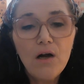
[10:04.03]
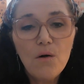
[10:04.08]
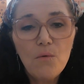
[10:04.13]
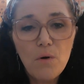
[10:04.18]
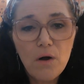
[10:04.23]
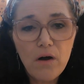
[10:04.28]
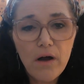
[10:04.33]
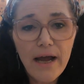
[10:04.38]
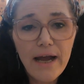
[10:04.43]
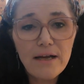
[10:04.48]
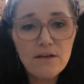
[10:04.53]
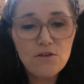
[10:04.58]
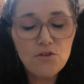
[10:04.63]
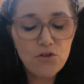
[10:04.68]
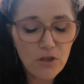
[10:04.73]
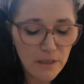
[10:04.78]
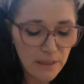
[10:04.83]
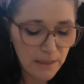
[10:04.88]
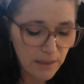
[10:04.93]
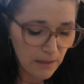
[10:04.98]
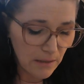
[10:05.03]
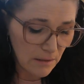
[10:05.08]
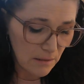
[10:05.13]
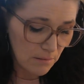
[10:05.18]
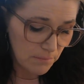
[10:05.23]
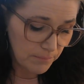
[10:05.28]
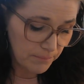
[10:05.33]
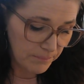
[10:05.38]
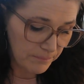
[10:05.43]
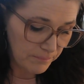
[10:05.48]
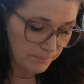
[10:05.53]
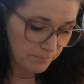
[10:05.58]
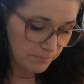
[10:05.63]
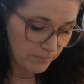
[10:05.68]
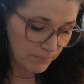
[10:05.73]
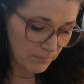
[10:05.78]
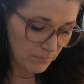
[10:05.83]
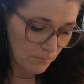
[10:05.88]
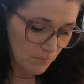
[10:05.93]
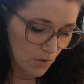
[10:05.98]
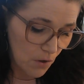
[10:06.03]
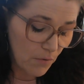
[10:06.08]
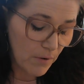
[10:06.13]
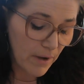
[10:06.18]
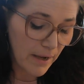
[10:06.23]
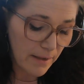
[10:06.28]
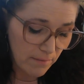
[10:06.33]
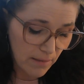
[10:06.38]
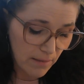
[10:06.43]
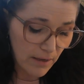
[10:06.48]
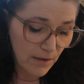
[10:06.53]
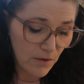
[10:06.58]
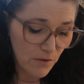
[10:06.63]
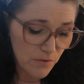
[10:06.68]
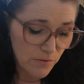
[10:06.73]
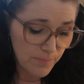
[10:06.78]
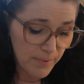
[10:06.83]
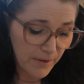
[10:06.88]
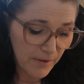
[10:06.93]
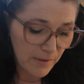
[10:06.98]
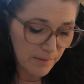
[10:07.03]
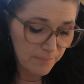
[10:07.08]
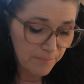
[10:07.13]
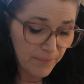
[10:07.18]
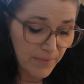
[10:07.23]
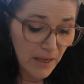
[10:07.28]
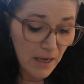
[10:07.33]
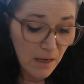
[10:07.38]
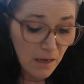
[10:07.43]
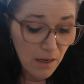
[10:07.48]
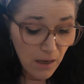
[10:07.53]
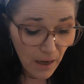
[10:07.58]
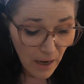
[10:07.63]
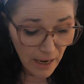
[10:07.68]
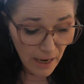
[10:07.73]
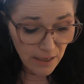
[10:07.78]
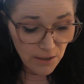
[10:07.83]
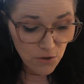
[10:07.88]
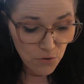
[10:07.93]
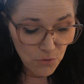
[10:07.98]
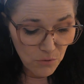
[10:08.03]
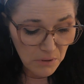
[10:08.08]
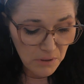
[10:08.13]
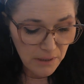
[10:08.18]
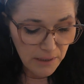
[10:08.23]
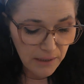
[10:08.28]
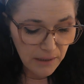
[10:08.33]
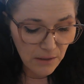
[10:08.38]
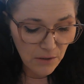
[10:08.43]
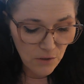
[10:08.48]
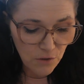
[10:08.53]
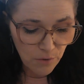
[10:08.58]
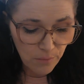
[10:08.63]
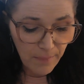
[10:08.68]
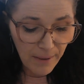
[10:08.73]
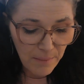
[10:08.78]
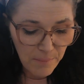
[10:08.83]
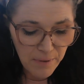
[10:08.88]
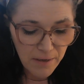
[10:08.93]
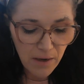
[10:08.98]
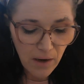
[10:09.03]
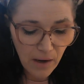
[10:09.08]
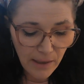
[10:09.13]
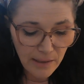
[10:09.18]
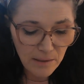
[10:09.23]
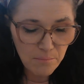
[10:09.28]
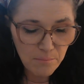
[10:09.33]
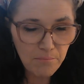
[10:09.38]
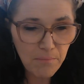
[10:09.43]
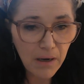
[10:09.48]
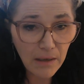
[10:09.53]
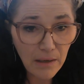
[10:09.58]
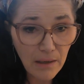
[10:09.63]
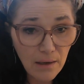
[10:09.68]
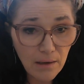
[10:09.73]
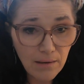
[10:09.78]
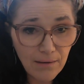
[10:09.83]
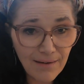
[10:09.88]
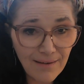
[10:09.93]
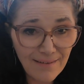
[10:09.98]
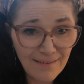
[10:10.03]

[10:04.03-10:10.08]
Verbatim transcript: well, actually, okay, thank you, Spirit. Actually, you may be hiding money.